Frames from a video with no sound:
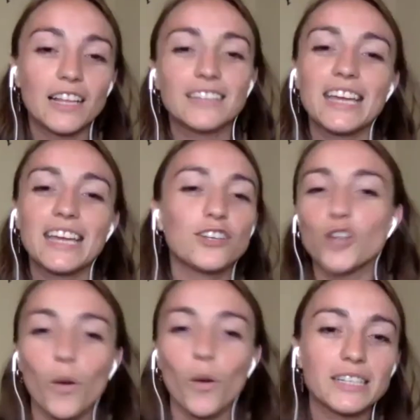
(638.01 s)
Like, they had
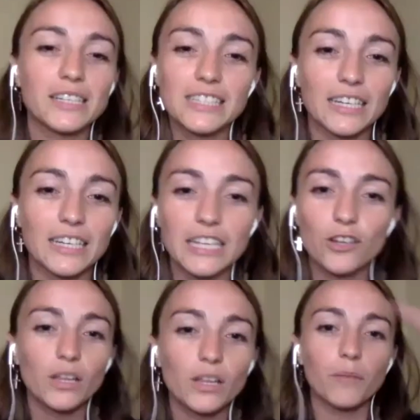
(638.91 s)
no idea
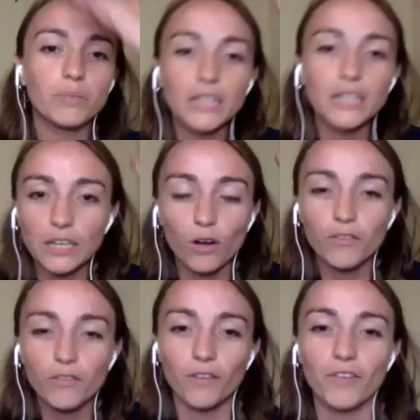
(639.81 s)
either, like, completely
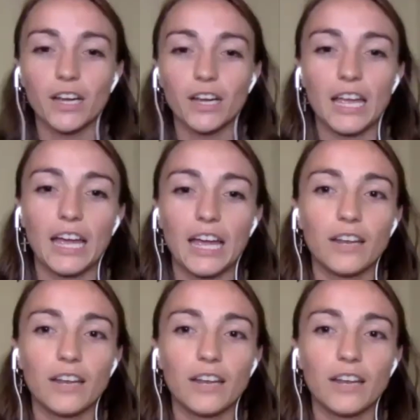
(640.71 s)
over their fucking head, of